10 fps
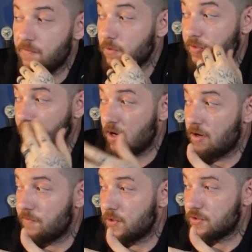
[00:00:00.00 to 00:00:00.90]
I've already got
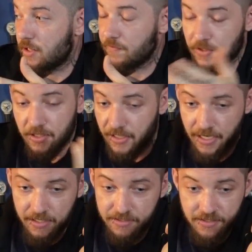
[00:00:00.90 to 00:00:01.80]
a version of it.
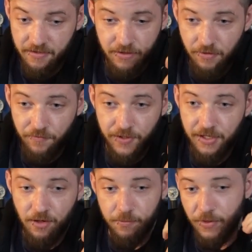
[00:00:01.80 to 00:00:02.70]
Again, it's in the other
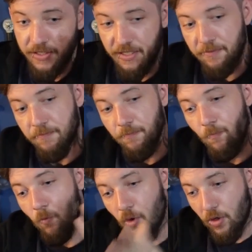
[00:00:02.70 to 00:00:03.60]
video, but it didn't
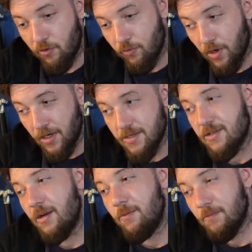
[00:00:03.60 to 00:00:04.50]
work right,
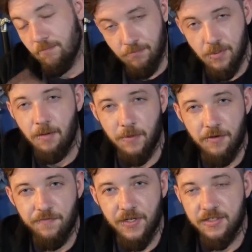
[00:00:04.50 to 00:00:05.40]
so I'm
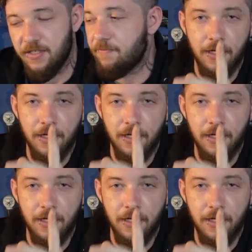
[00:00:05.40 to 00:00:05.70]
going to fix it.